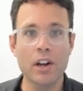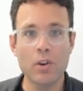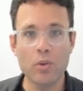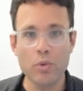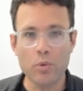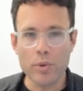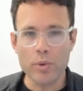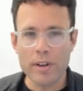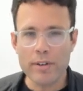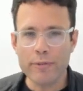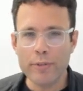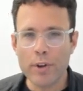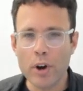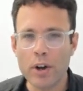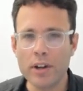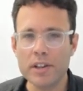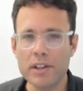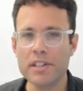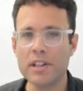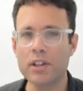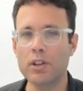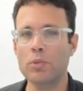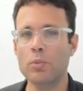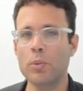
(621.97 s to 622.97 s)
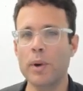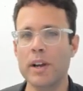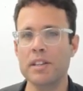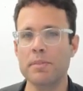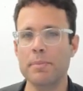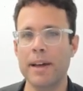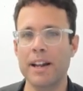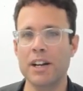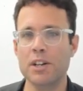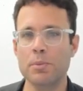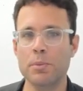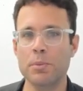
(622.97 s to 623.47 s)
refocusing on waste
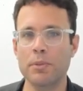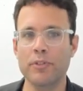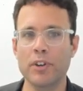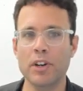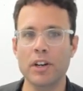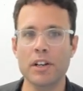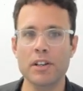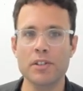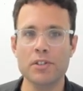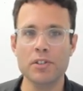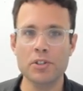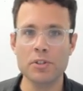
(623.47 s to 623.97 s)
management first,